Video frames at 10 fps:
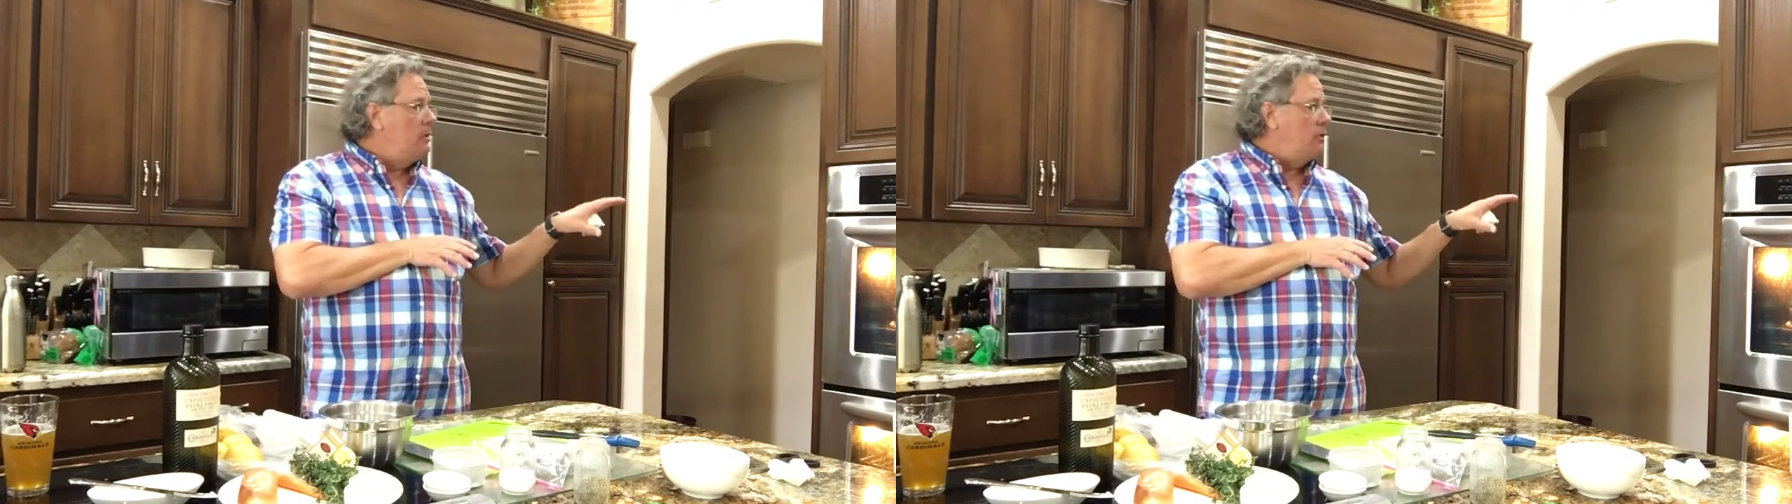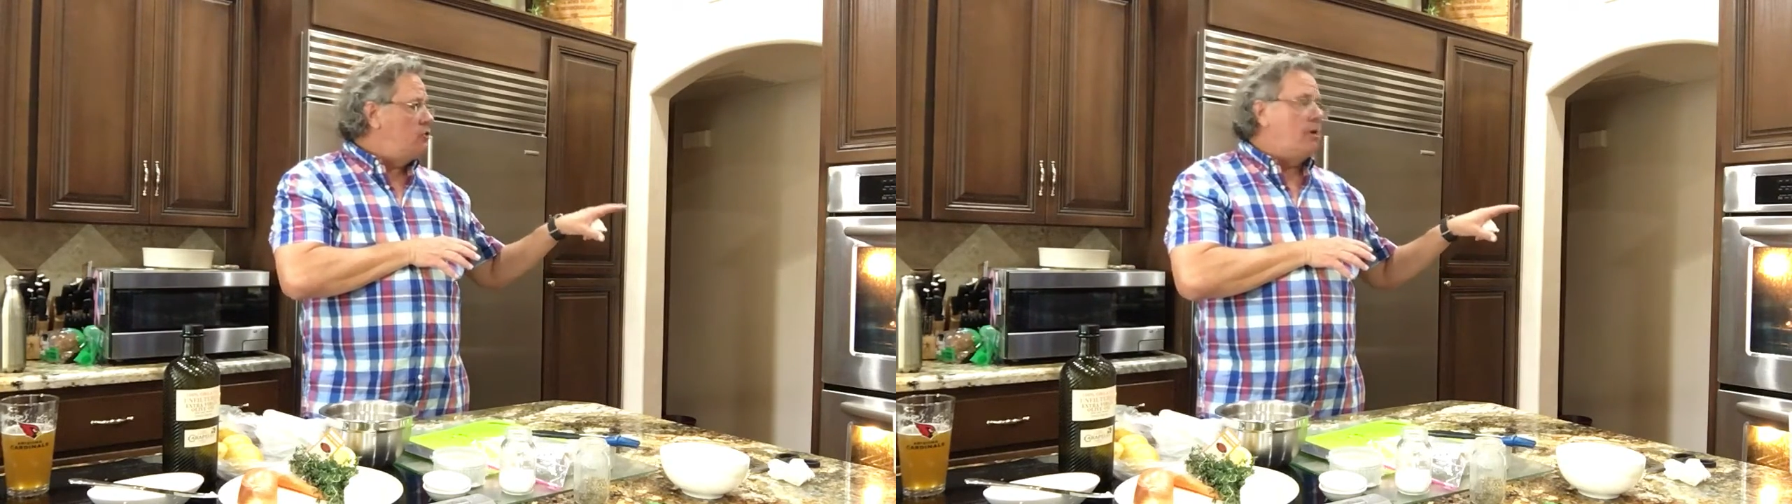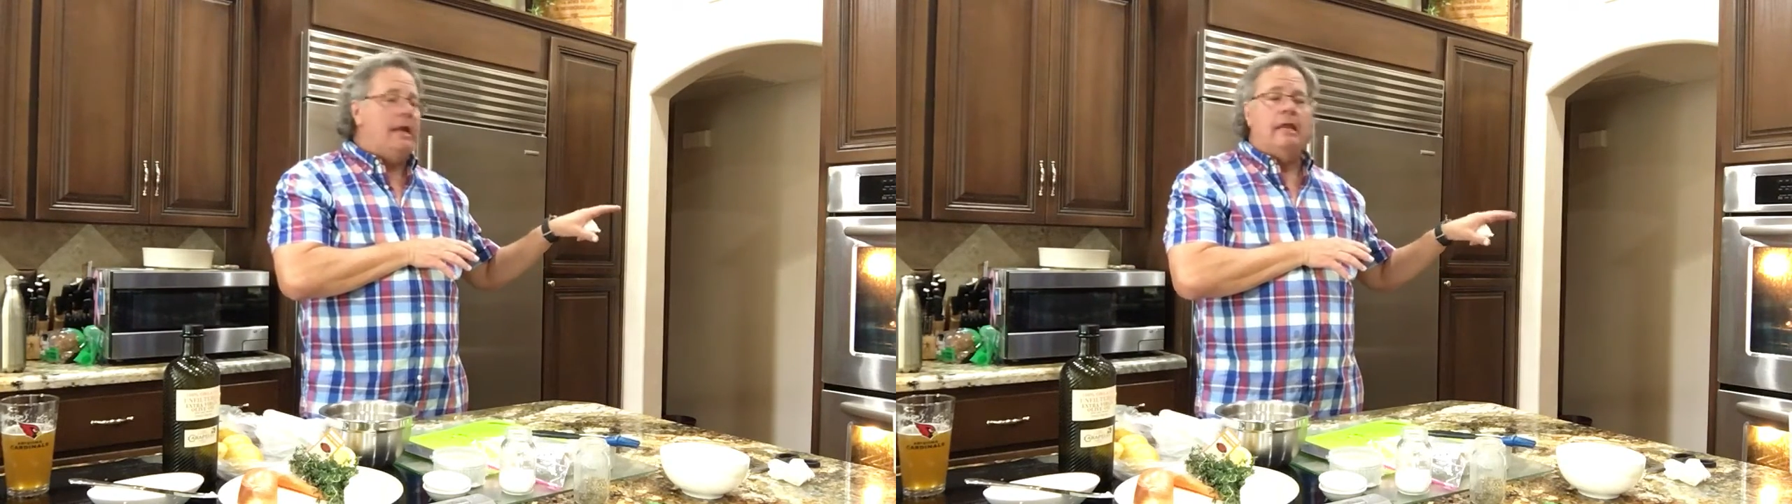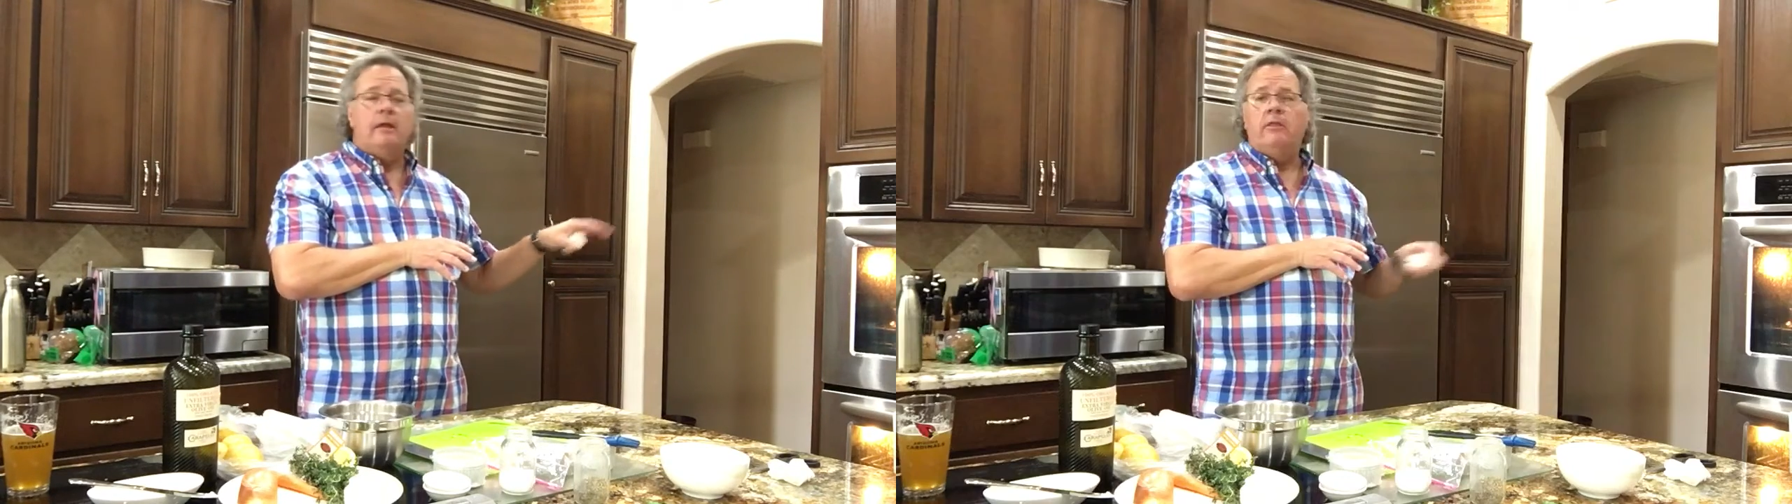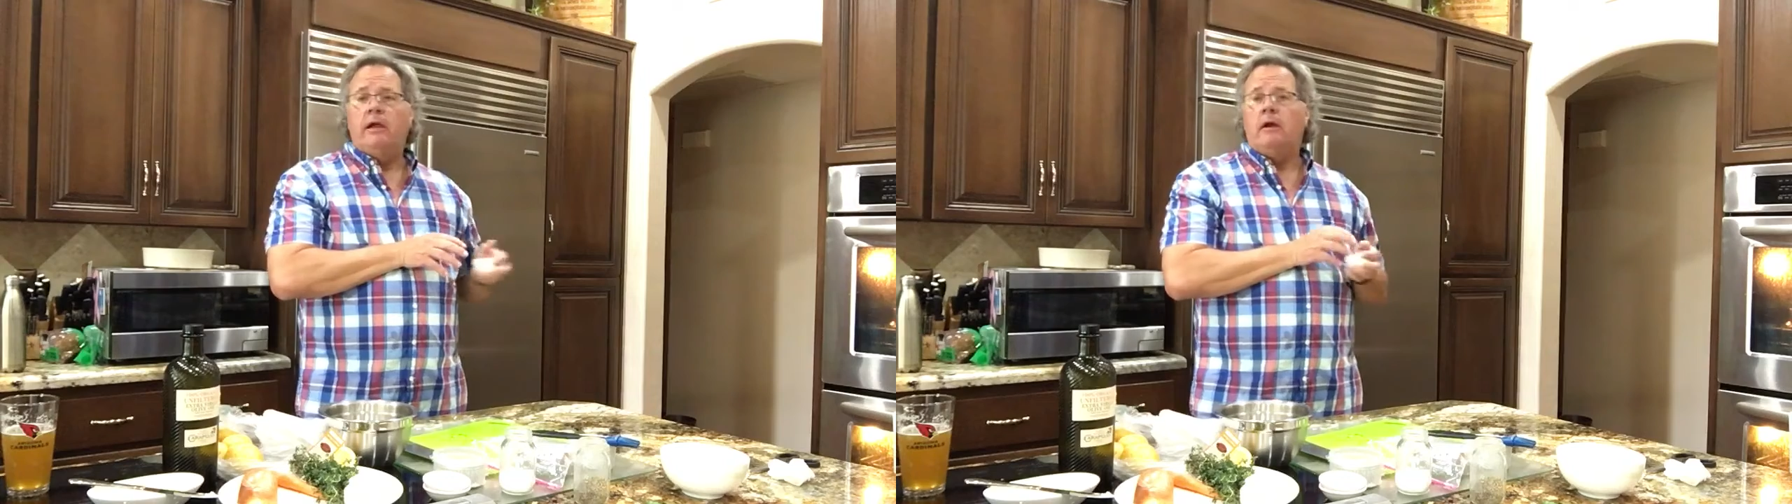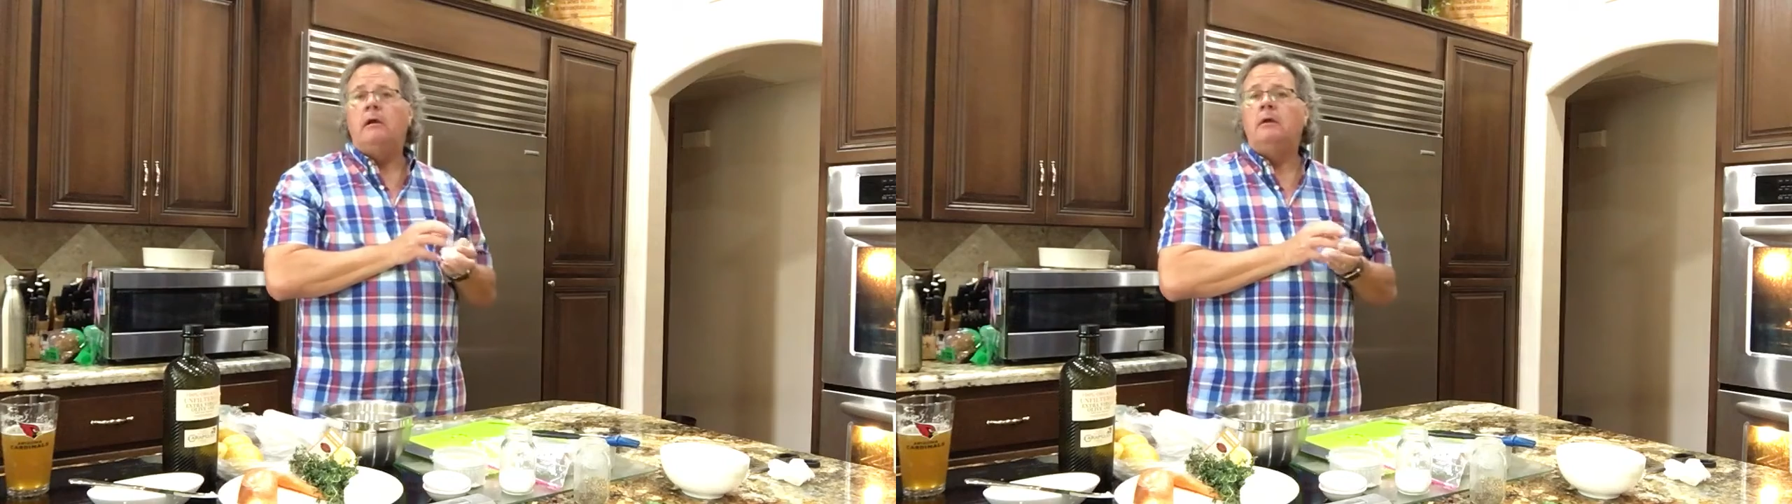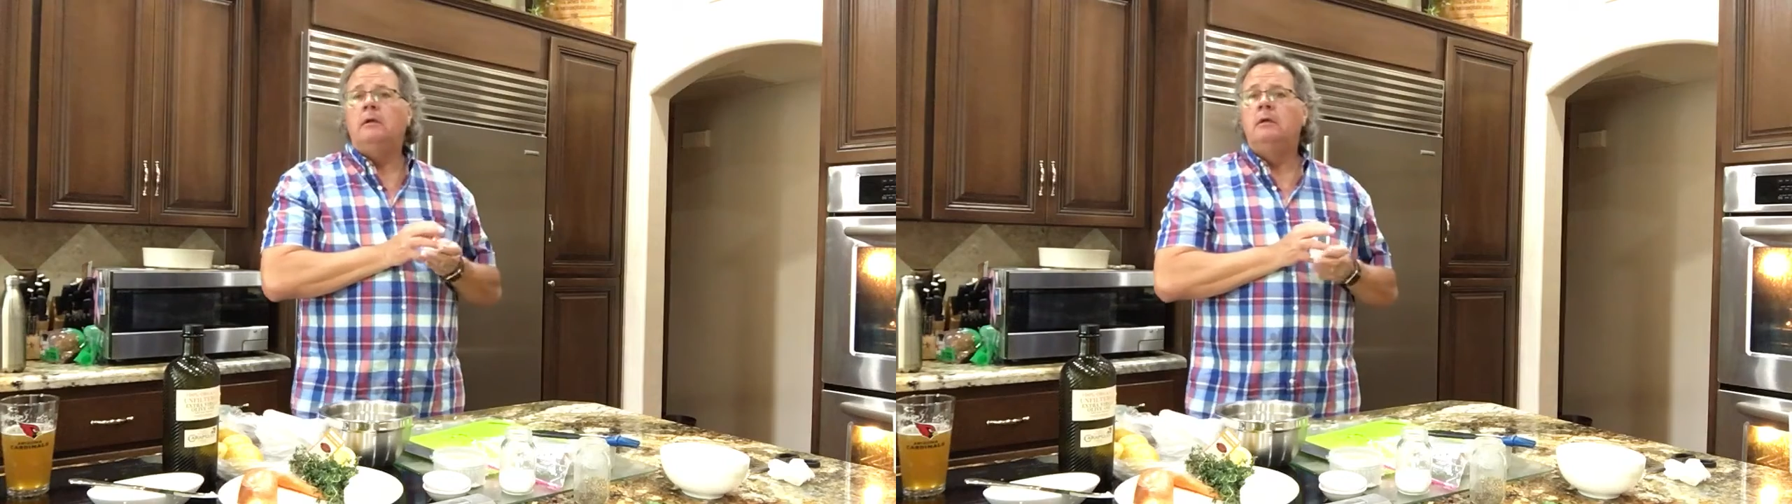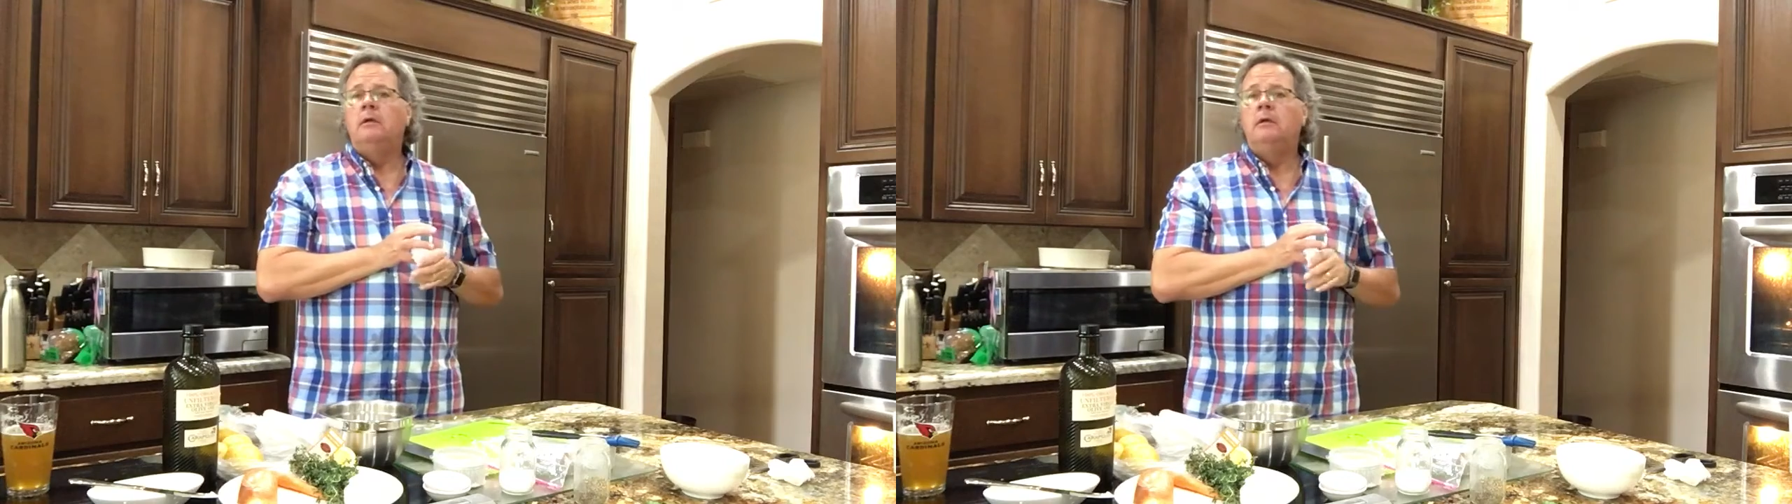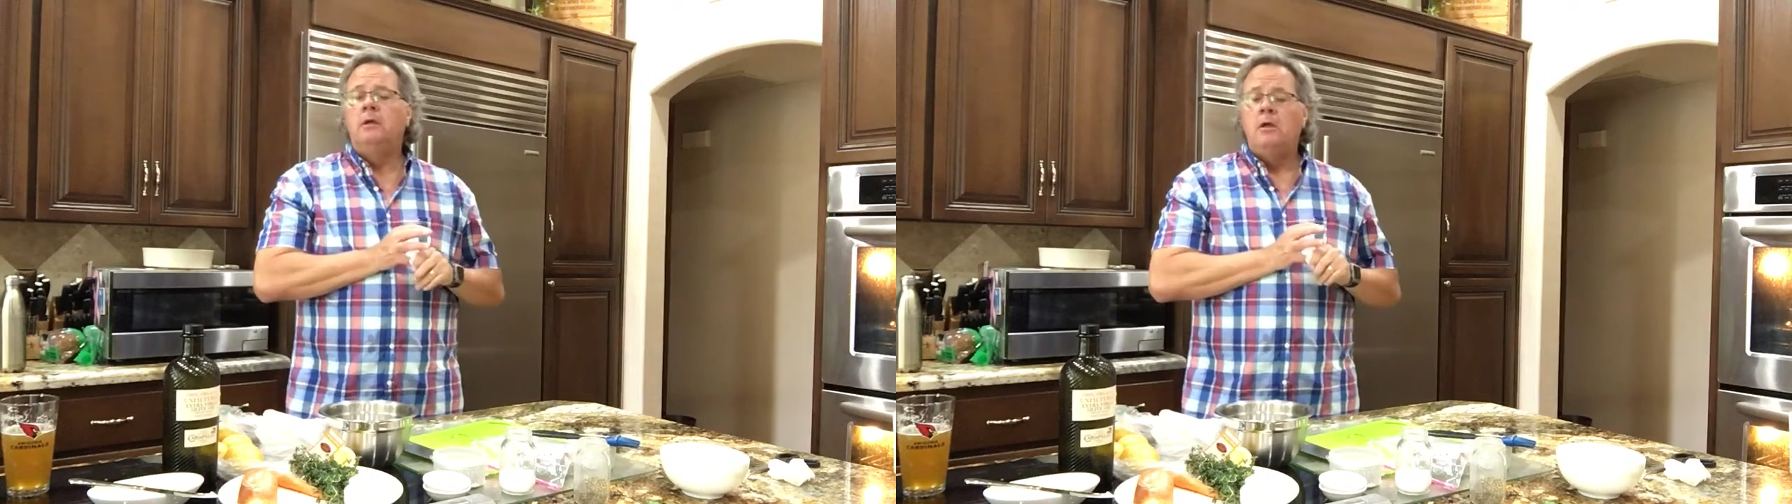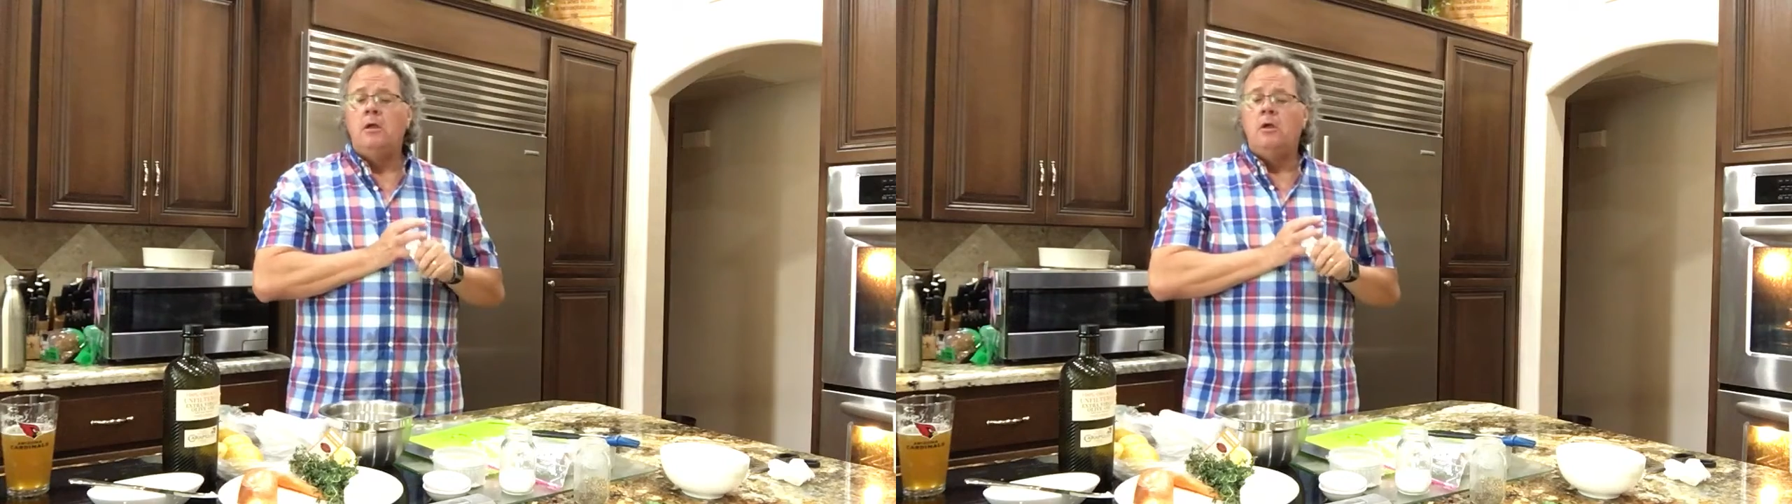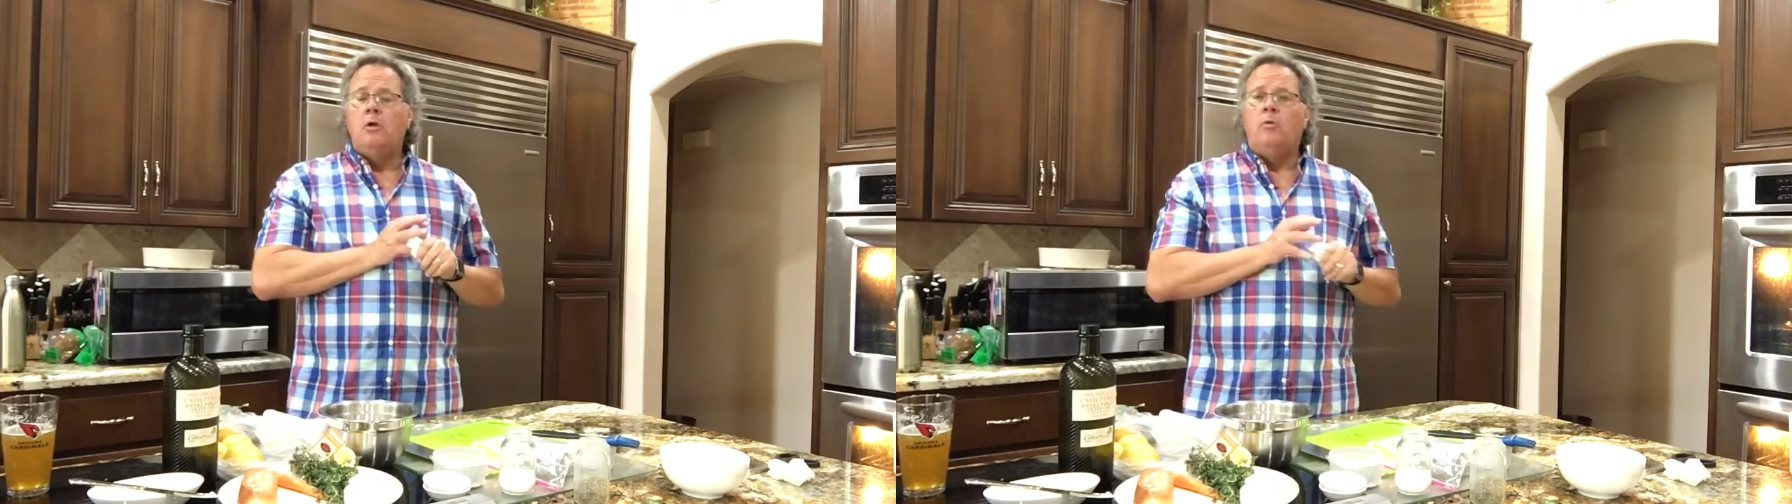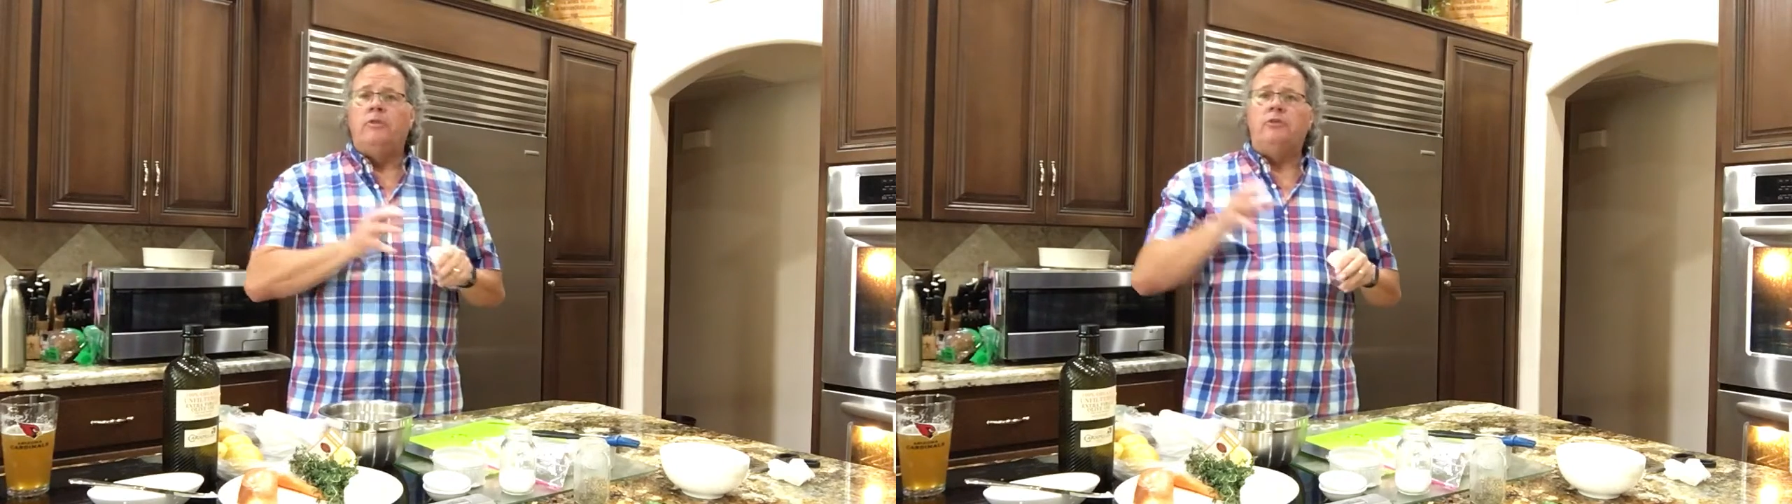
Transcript: tray in there, with